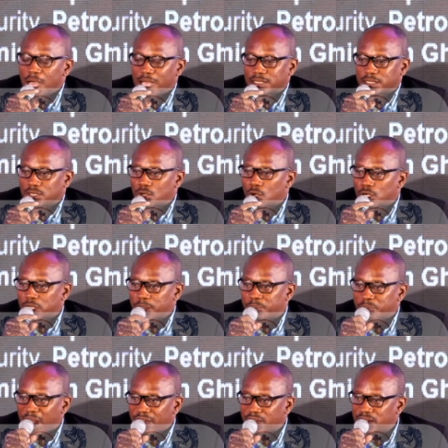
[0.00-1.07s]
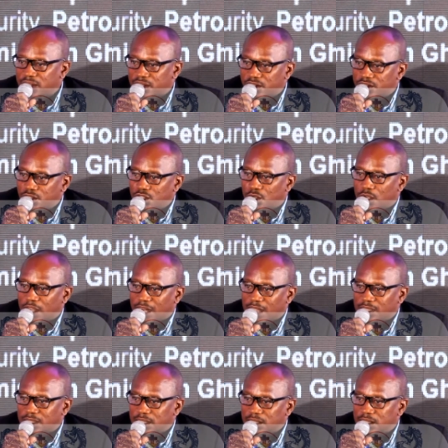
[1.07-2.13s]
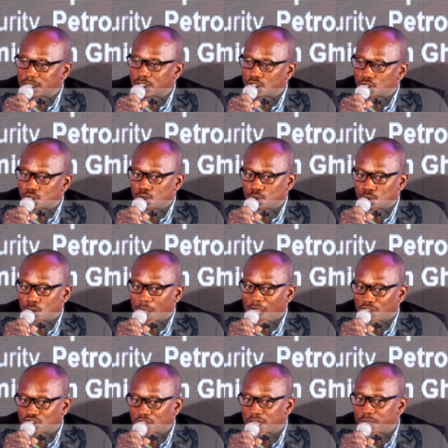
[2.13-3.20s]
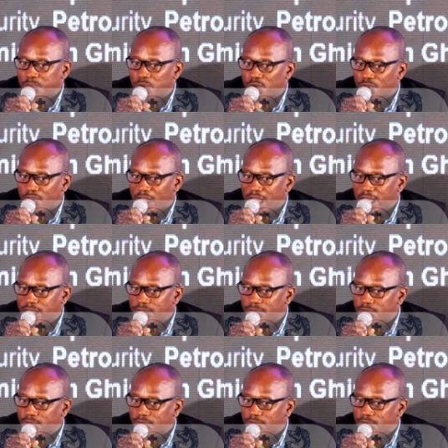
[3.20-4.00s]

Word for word: as they call them, private security organizations to actually provide